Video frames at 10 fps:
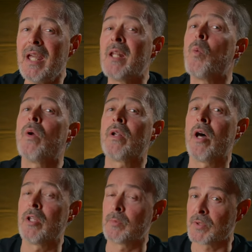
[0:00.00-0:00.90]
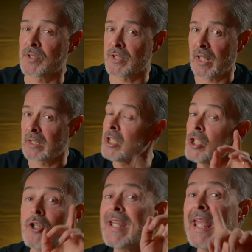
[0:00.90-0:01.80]
percent and one hundred percent.
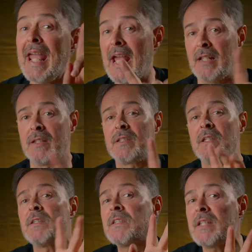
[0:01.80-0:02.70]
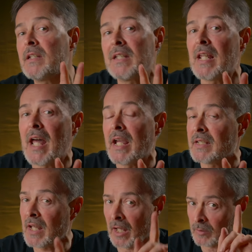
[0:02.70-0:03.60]
You can't set the
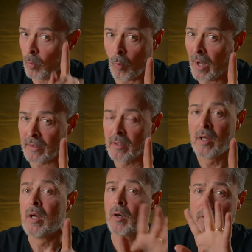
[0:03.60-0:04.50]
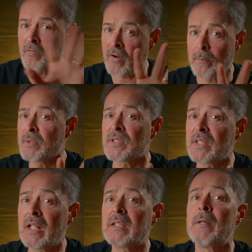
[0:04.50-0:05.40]
light at one or five
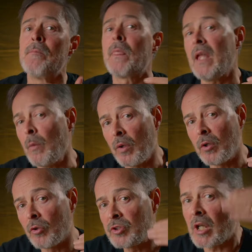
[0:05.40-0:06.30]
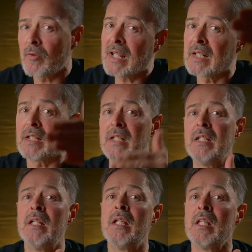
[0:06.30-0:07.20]
percent. It will go
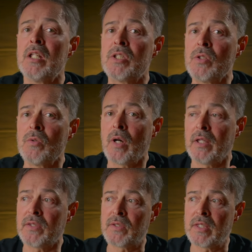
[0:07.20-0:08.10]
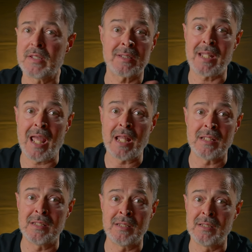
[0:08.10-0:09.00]
directly to, I think,
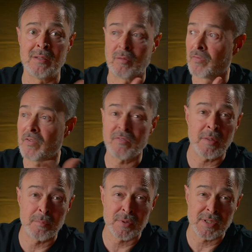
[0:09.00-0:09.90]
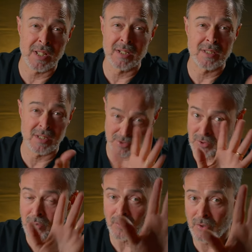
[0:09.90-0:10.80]
ten or fifteen percent,
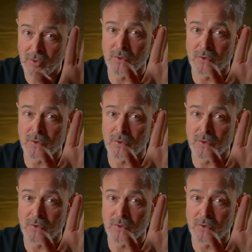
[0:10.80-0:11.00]
so you